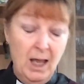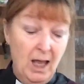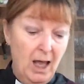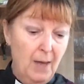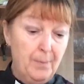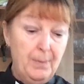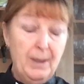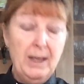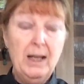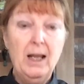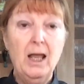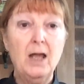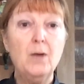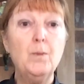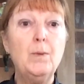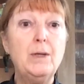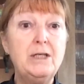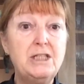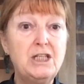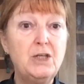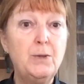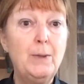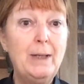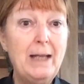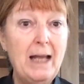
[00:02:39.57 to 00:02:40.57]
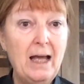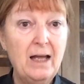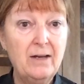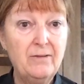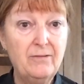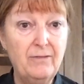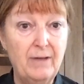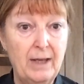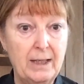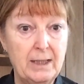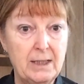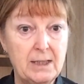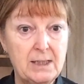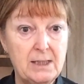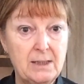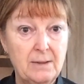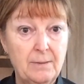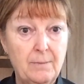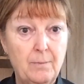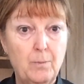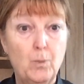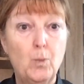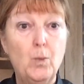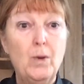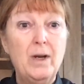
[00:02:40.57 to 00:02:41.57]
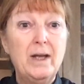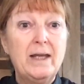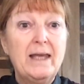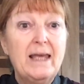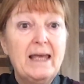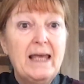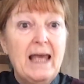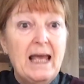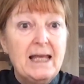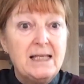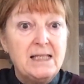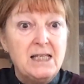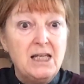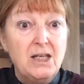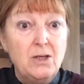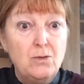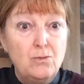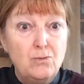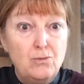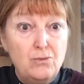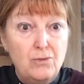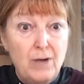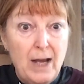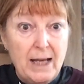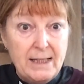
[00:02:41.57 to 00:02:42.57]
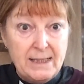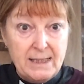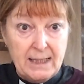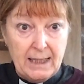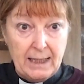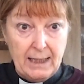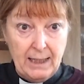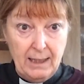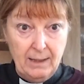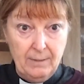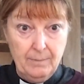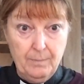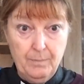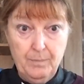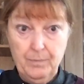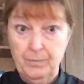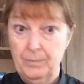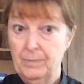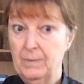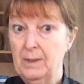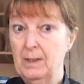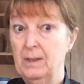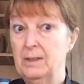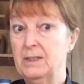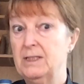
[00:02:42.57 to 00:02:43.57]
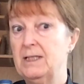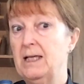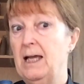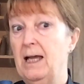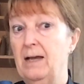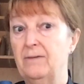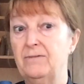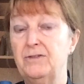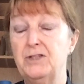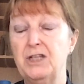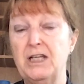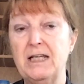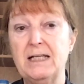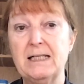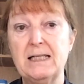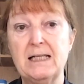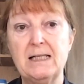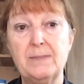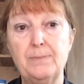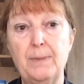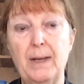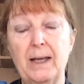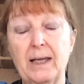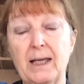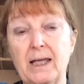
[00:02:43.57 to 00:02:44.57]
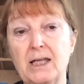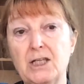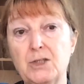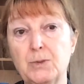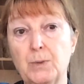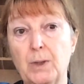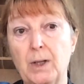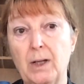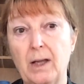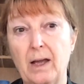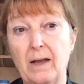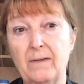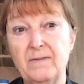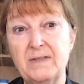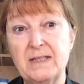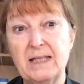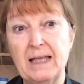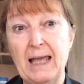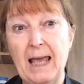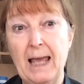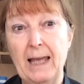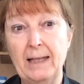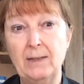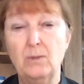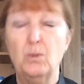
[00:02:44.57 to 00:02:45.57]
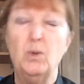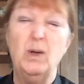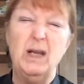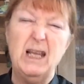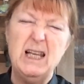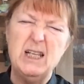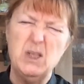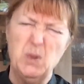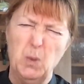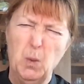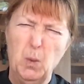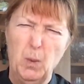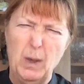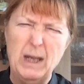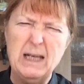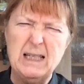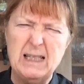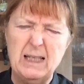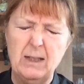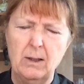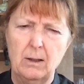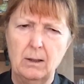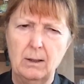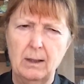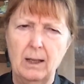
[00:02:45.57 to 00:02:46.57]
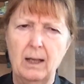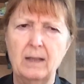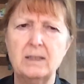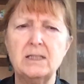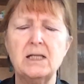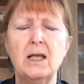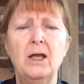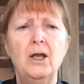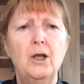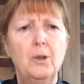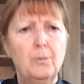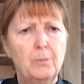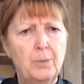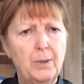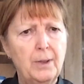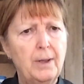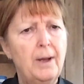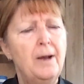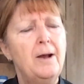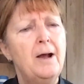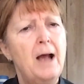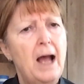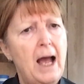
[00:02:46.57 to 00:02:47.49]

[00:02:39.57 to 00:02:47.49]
A bit like we do in Advent. We're getting ready to have Jesus back into our lives again. Well, he's always in our lives. But